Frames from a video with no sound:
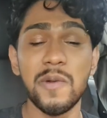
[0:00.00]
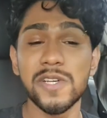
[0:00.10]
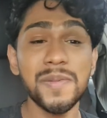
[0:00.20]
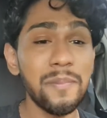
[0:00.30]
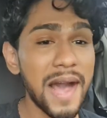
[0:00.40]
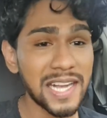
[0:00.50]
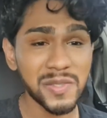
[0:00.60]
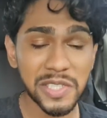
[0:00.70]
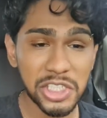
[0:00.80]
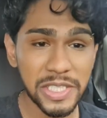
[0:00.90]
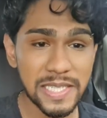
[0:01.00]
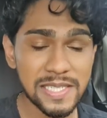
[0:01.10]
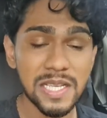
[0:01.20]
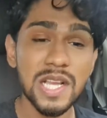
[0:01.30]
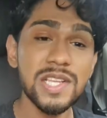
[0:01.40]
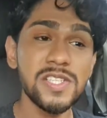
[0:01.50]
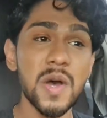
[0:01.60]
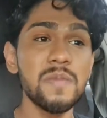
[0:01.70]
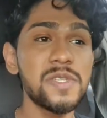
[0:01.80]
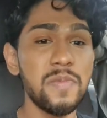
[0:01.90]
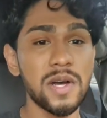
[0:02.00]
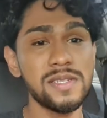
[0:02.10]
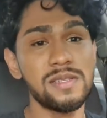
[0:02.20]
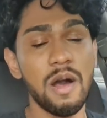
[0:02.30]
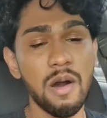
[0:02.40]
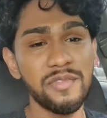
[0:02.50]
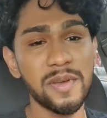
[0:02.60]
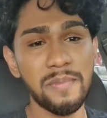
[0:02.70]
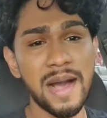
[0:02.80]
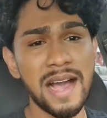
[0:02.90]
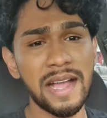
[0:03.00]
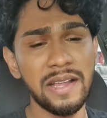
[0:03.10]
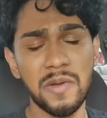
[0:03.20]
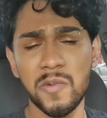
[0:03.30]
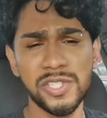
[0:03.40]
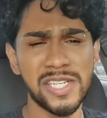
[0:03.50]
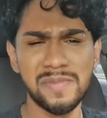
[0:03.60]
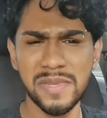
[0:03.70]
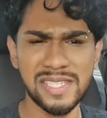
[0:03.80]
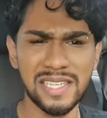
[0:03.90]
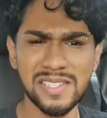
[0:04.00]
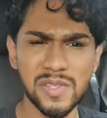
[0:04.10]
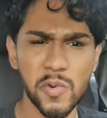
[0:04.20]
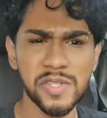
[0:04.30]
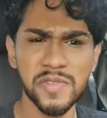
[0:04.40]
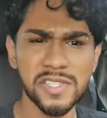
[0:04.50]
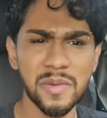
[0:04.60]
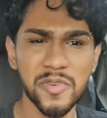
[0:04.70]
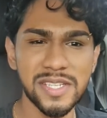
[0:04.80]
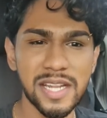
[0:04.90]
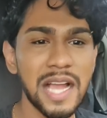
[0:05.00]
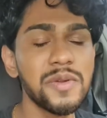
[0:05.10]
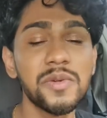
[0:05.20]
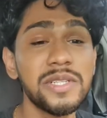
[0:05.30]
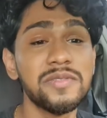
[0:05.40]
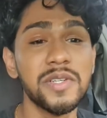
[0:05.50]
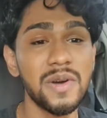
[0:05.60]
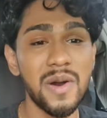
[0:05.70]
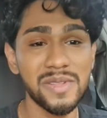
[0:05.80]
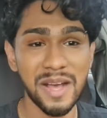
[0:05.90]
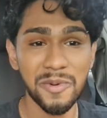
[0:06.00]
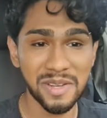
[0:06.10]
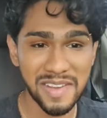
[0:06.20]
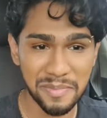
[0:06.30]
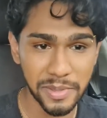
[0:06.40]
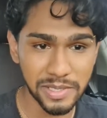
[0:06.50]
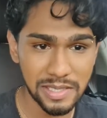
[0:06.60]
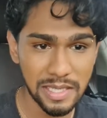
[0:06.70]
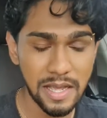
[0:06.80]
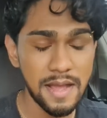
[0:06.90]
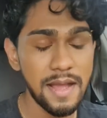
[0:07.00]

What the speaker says: It was packed with cheese. Some spots of the pie was just missing sauce for some reason. I don't even know how that would have happened.